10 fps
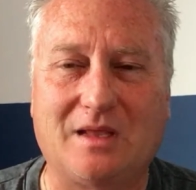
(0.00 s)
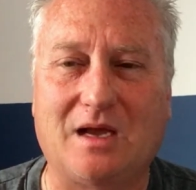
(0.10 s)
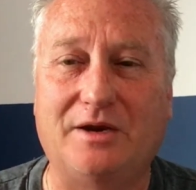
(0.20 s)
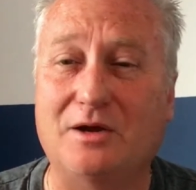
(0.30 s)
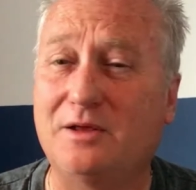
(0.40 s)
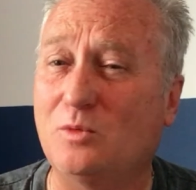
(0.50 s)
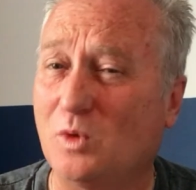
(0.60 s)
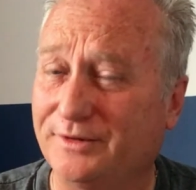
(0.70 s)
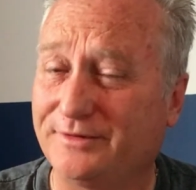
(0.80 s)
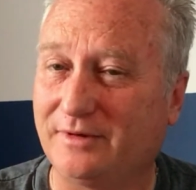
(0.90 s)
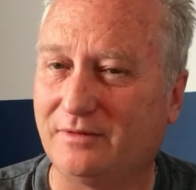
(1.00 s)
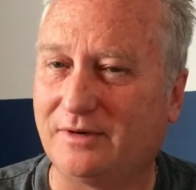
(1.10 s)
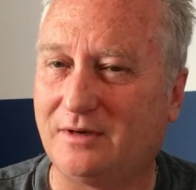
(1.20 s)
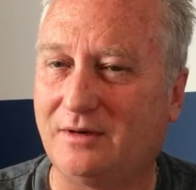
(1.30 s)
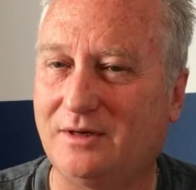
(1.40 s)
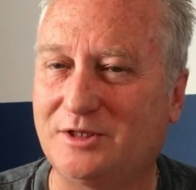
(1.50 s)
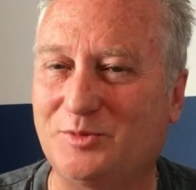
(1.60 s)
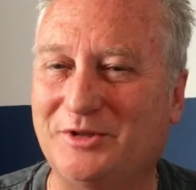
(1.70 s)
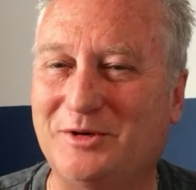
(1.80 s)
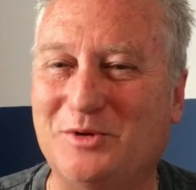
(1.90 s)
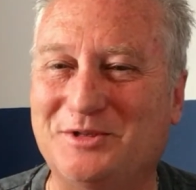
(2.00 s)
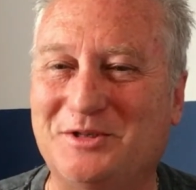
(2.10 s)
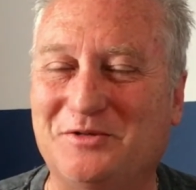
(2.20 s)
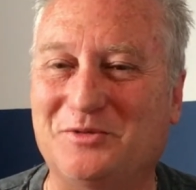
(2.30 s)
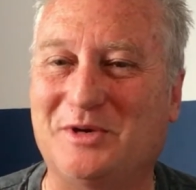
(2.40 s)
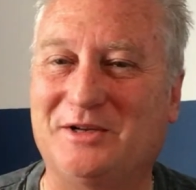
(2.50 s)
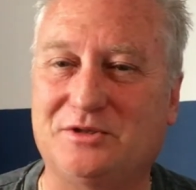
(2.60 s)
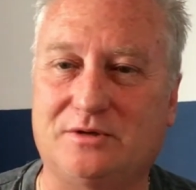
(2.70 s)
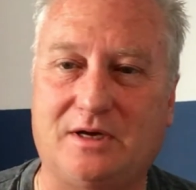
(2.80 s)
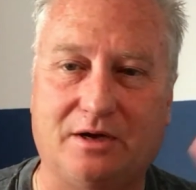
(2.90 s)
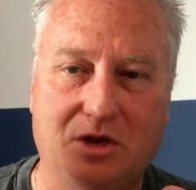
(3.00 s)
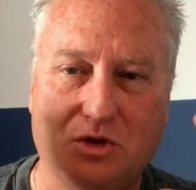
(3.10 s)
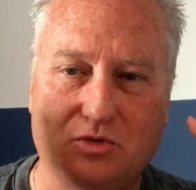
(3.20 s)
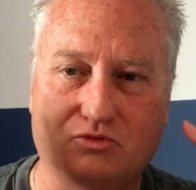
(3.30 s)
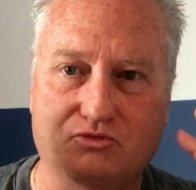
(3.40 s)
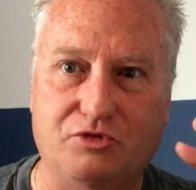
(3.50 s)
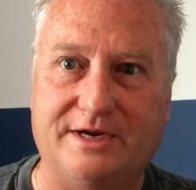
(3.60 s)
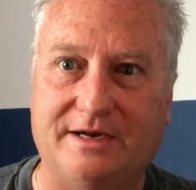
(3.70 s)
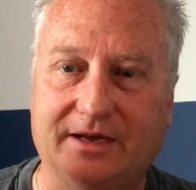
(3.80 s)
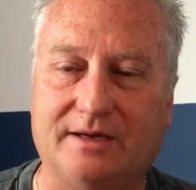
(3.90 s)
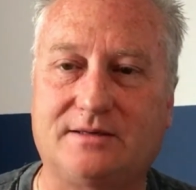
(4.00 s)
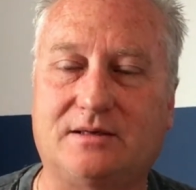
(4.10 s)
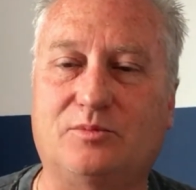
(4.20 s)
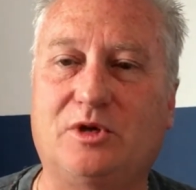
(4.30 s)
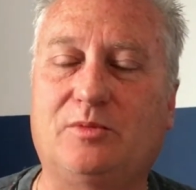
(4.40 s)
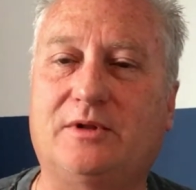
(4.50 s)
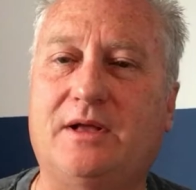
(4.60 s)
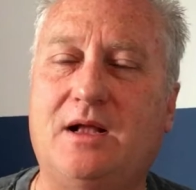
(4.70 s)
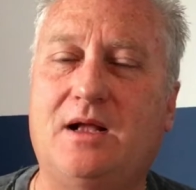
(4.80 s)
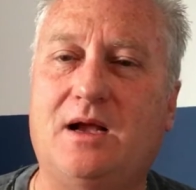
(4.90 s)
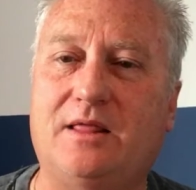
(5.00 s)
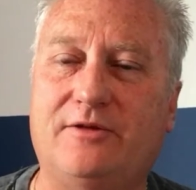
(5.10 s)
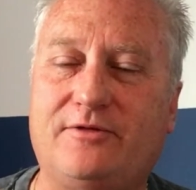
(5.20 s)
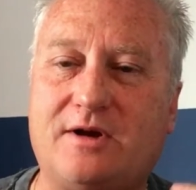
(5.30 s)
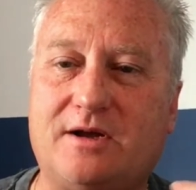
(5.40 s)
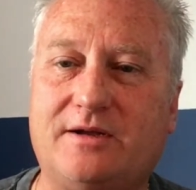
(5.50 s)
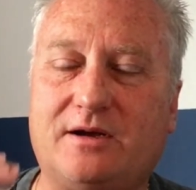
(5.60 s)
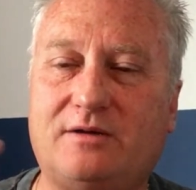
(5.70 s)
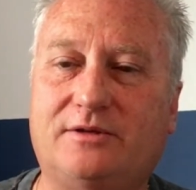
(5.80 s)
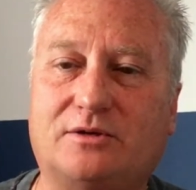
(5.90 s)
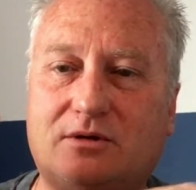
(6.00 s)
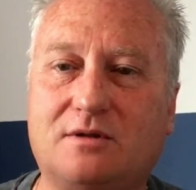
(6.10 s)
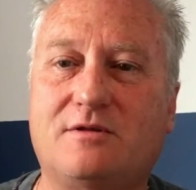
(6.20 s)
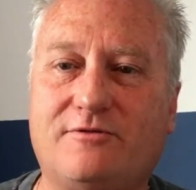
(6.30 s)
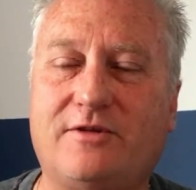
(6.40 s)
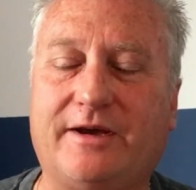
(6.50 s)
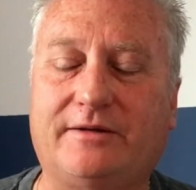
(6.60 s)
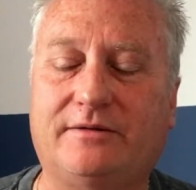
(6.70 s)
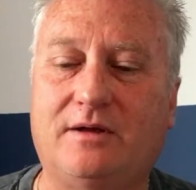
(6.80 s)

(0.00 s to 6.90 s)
I know they want to give out loans, but they want to give them out to really excellent people. And they've kind of overlooked the fact